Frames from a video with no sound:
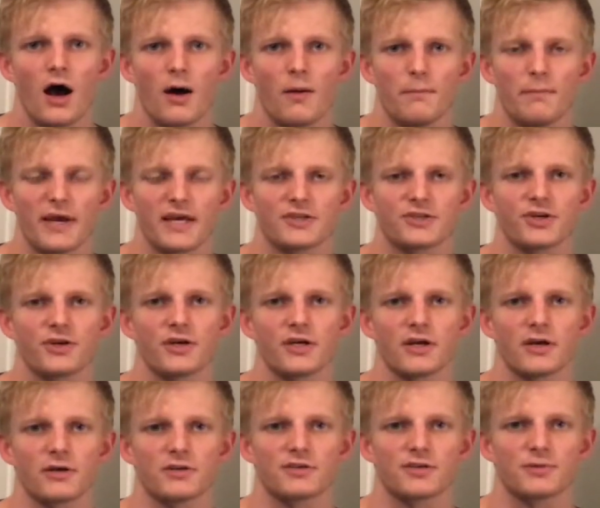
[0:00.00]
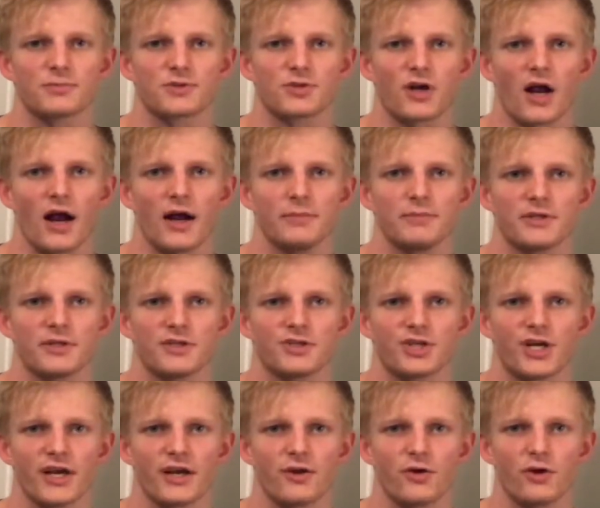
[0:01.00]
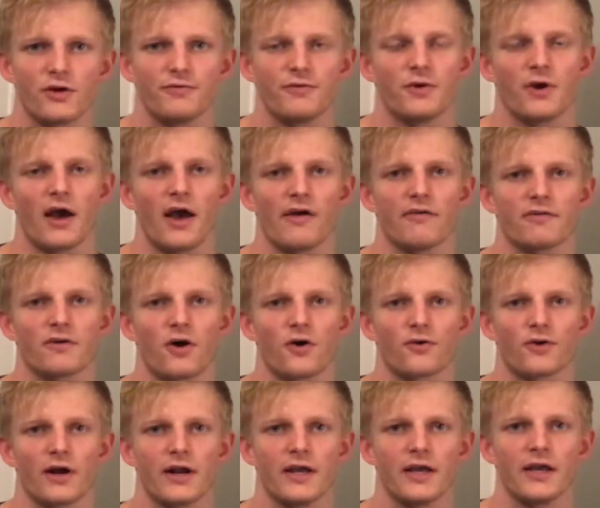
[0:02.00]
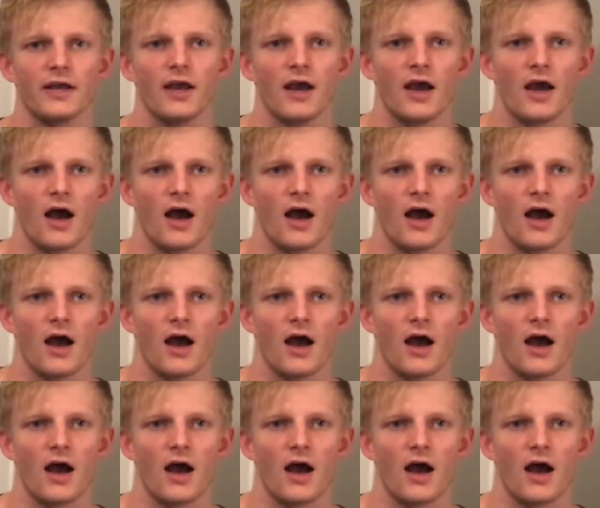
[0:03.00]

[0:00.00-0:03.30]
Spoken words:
Make sure to subscribe to the channel if you haven't already.